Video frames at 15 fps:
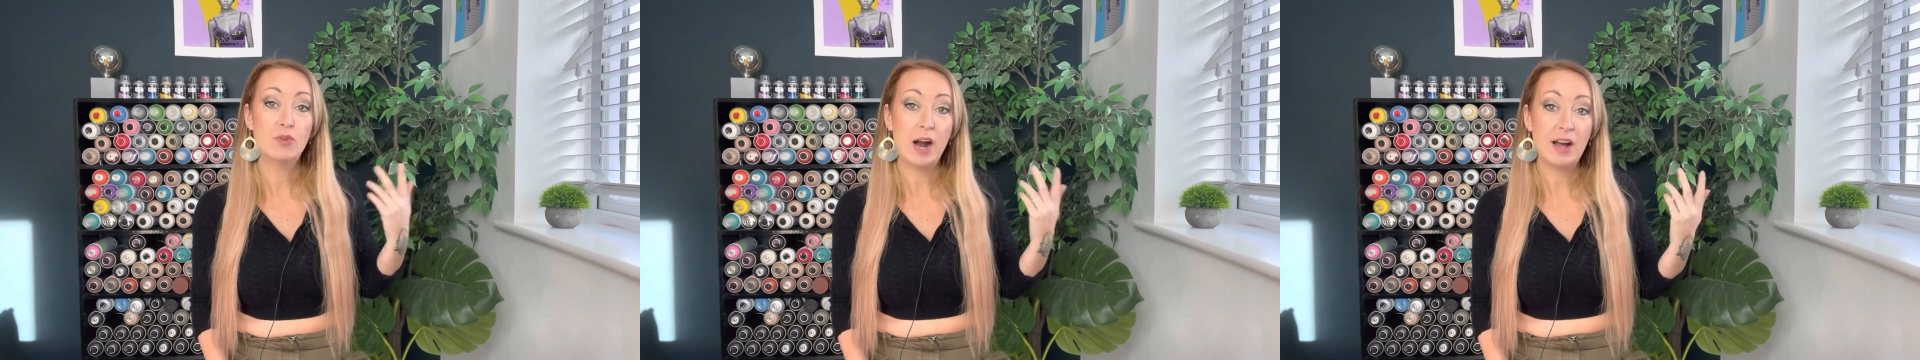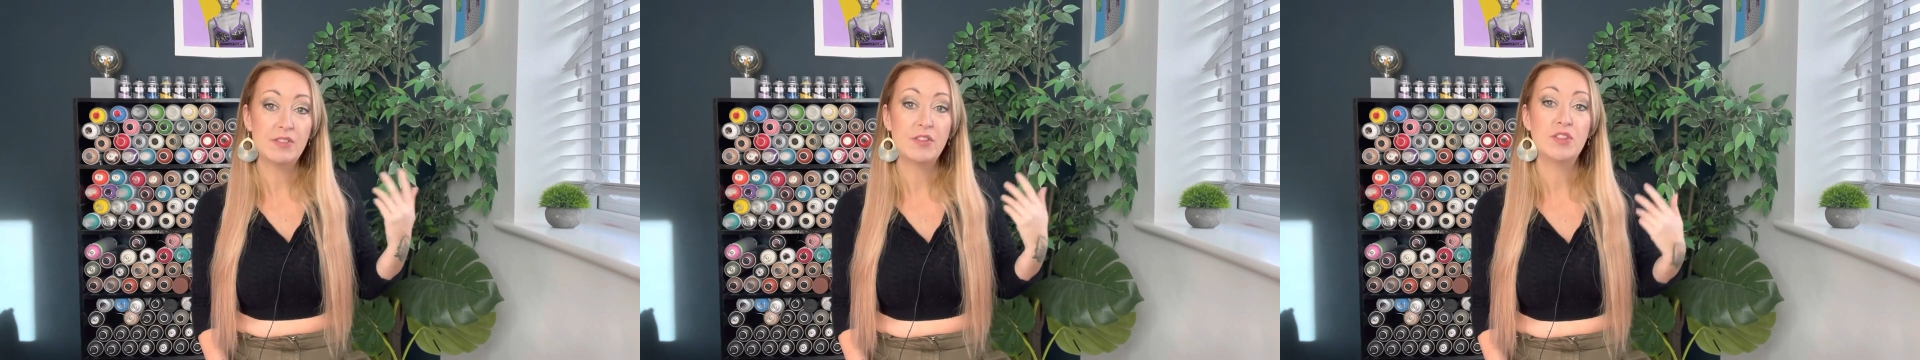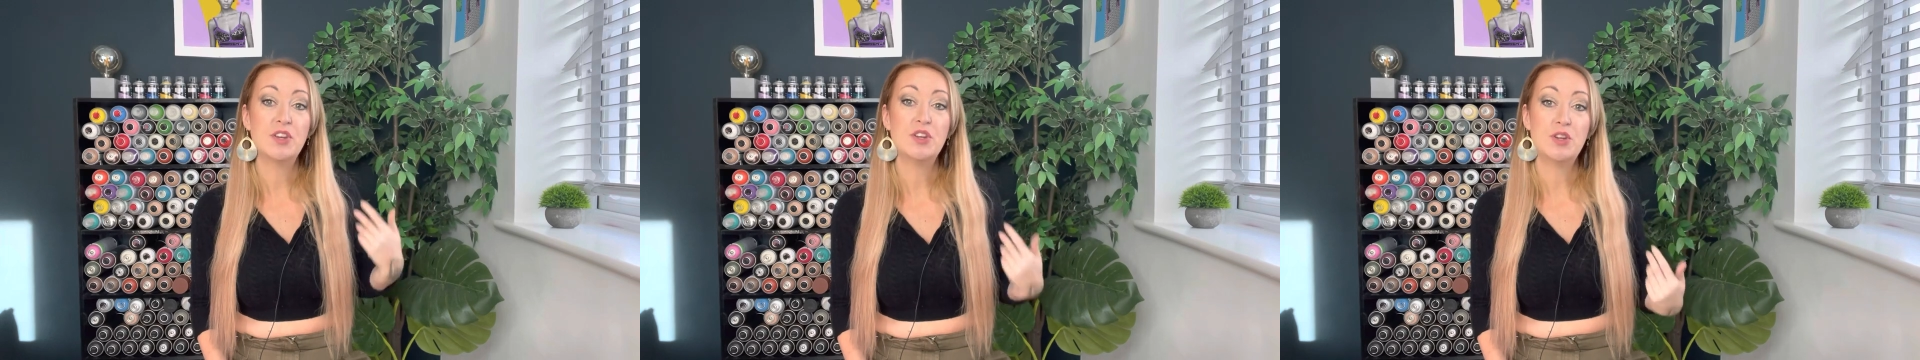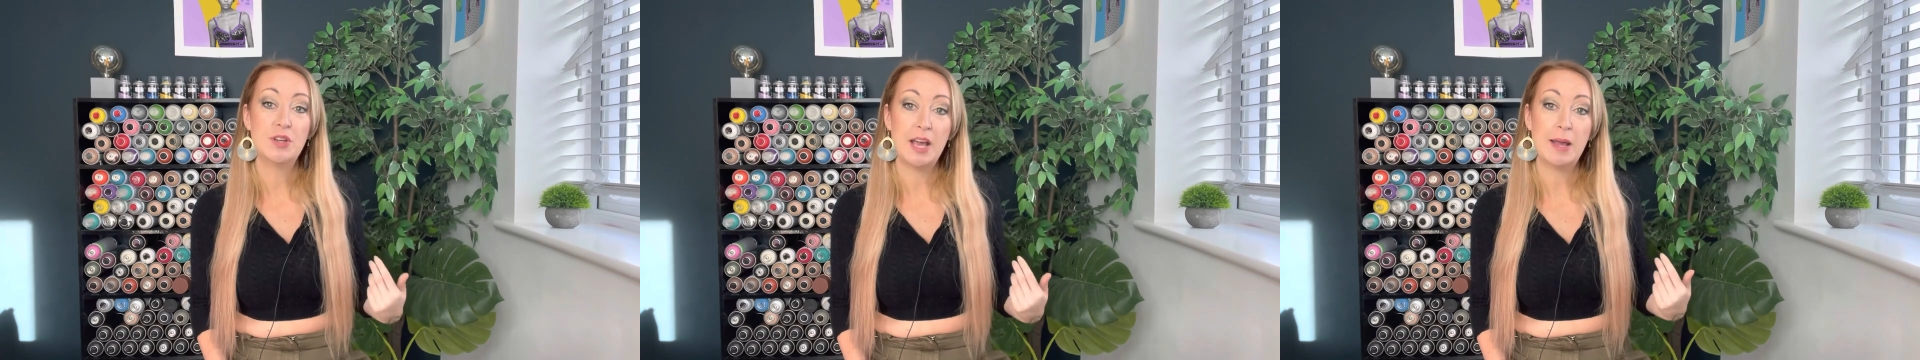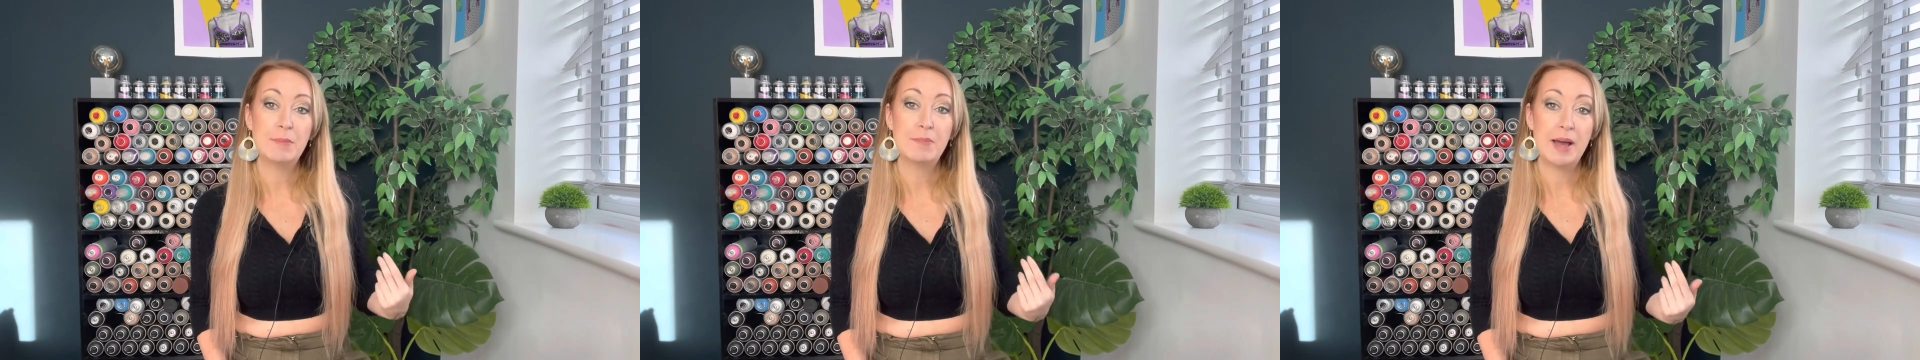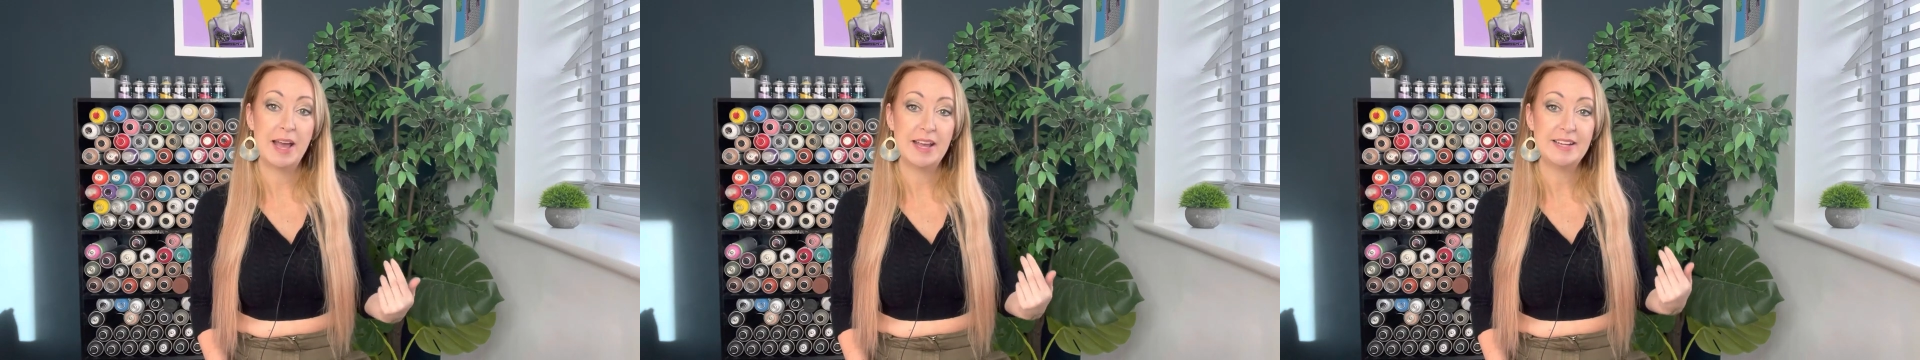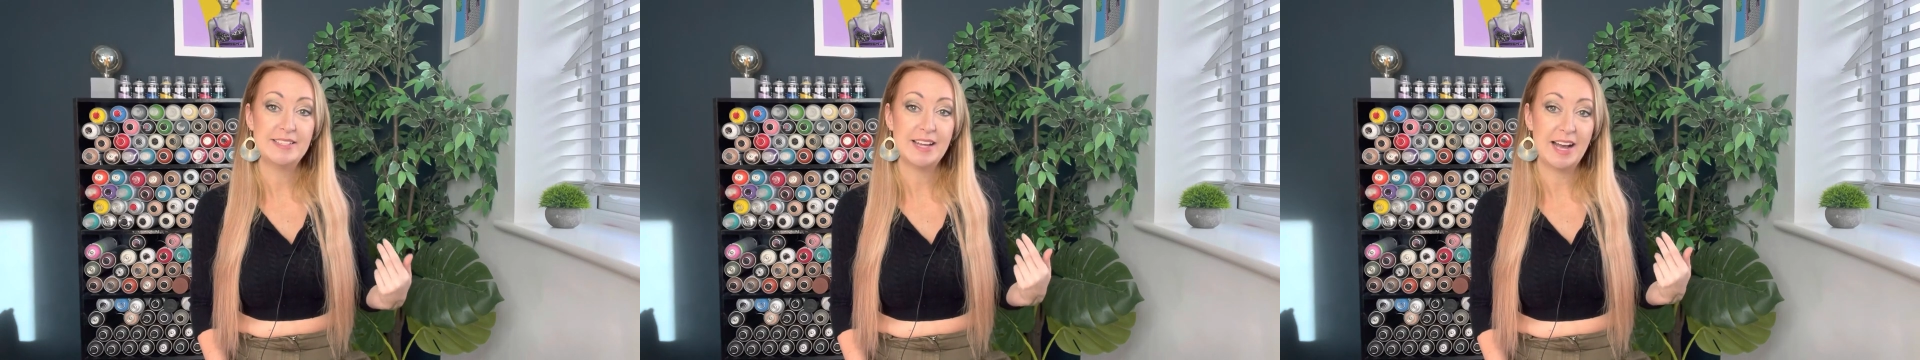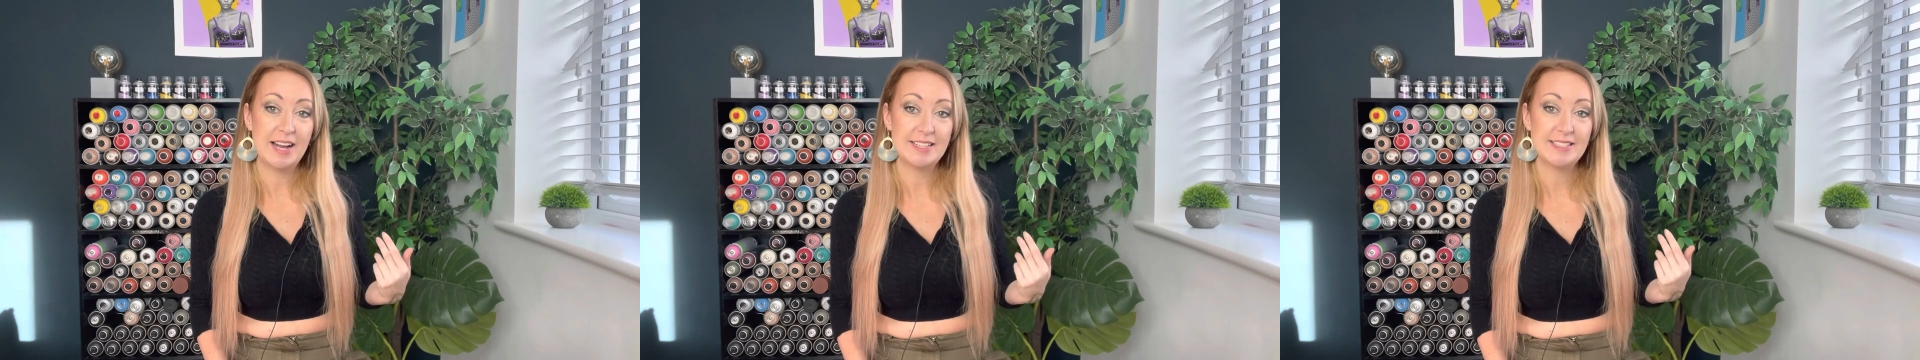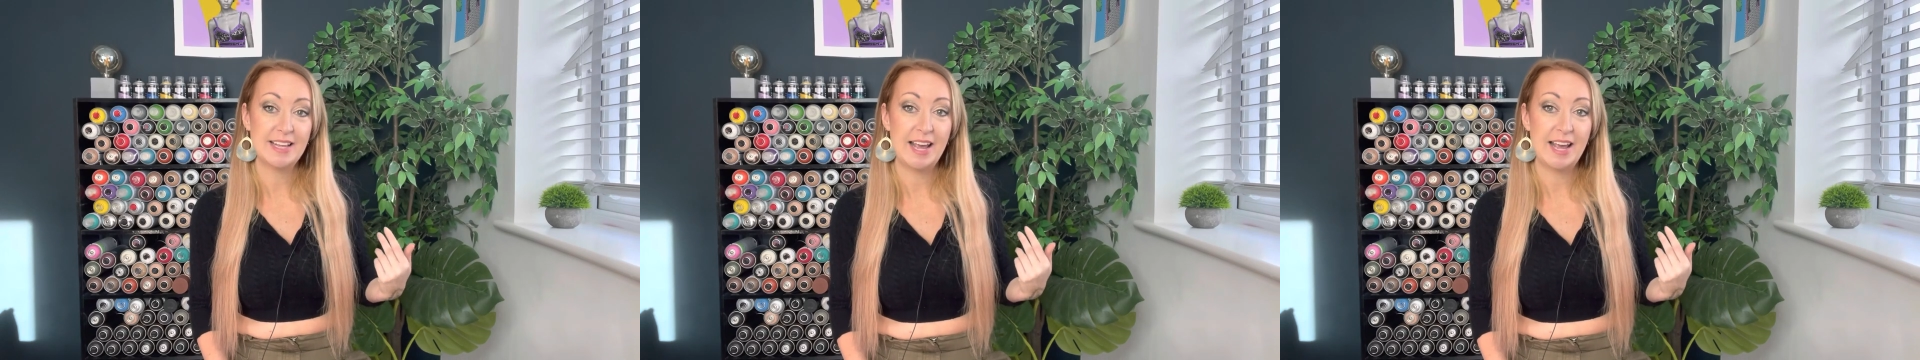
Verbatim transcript: rather than you getting paid as